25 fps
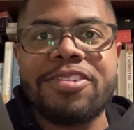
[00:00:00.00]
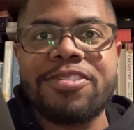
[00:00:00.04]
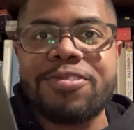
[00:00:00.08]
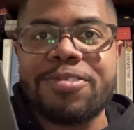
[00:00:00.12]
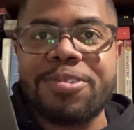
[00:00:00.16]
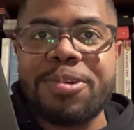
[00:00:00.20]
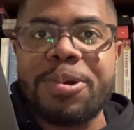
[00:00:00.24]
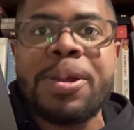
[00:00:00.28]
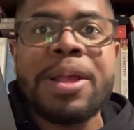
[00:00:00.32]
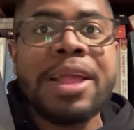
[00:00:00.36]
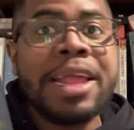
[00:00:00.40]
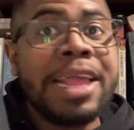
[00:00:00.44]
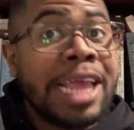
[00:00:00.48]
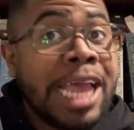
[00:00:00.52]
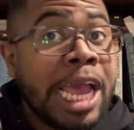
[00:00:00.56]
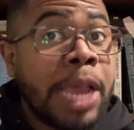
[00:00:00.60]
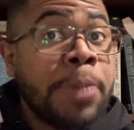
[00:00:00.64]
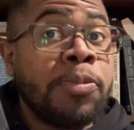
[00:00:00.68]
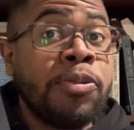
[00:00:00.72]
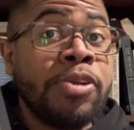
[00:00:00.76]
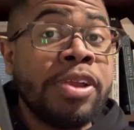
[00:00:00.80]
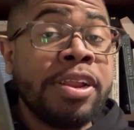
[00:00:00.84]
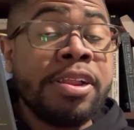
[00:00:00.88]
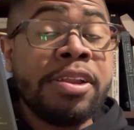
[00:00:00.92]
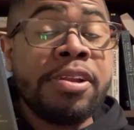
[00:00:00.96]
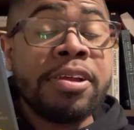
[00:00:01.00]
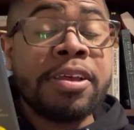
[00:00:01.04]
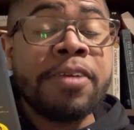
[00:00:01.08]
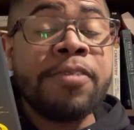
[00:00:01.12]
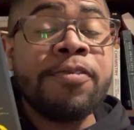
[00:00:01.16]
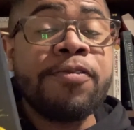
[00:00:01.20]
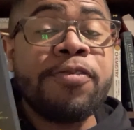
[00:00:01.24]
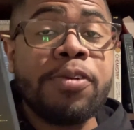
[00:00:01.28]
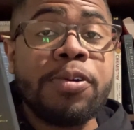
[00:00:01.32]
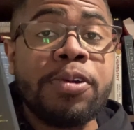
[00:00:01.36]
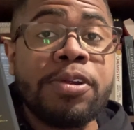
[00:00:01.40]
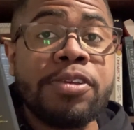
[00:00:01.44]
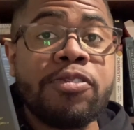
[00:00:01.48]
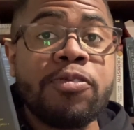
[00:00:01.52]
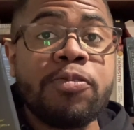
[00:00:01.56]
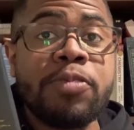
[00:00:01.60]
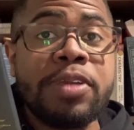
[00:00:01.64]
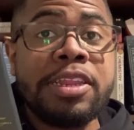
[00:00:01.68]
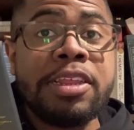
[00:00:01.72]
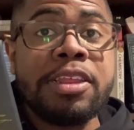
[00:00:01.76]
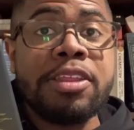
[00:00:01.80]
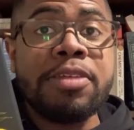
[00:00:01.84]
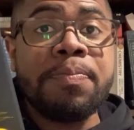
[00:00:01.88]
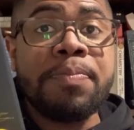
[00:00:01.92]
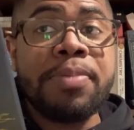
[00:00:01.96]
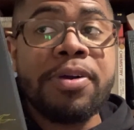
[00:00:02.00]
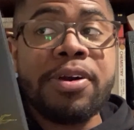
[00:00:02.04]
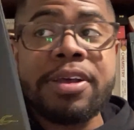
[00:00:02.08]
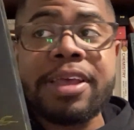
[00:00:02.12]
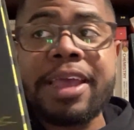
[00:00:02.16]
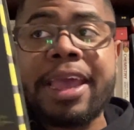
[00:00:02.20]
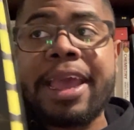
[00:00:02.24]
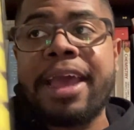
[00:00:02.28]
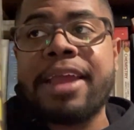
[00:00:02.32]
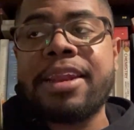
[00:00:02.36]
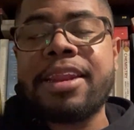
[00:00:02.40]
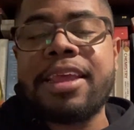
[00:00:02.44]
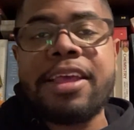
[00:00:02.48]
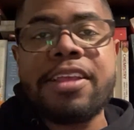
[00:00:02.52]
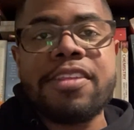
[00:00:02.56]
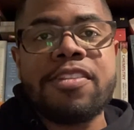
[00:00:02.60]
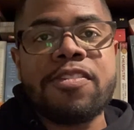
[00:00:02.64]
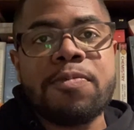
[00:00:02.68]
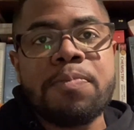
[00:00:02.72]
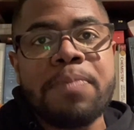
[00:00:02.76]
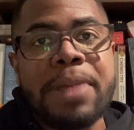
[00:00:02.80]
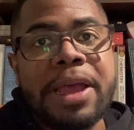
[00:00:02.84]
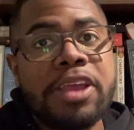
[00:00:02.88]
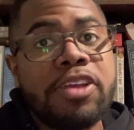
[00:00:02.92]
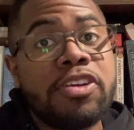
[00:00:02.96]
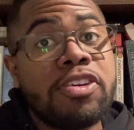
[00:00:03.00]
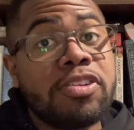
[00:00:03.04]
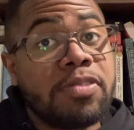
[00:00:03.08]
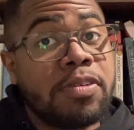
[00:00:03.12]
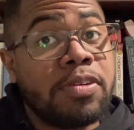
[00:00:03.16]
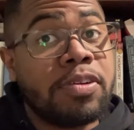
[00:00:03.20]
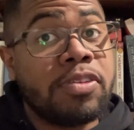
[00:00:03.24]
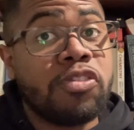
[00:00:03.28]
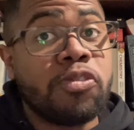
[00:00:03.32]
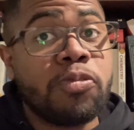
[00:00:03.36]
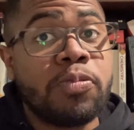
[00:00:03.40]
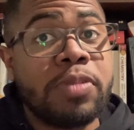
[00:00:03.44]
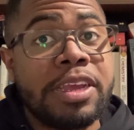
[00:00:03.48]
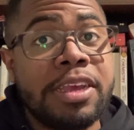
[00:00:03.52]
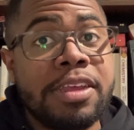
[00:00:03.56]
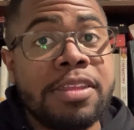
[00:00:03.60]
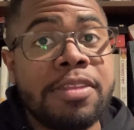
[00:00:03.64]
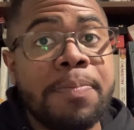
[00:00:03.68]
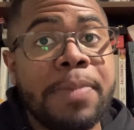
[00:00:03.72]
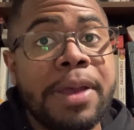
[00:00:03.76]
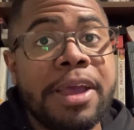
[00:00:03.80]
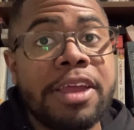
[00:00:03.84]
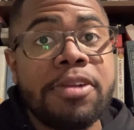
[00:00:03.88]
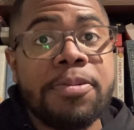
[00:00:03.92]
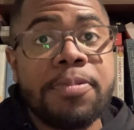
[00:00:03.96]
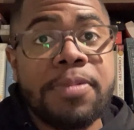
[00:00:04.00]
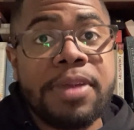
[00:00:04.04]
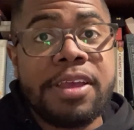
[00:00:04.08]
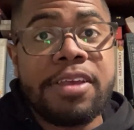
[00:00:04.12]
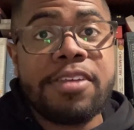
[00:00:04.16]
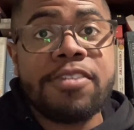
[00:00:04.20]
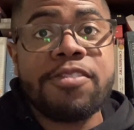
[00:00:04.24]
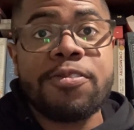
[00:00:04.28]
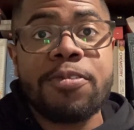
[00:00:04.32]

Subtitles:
So I'm really looking forward to reading the book, and it's my current read, by the way.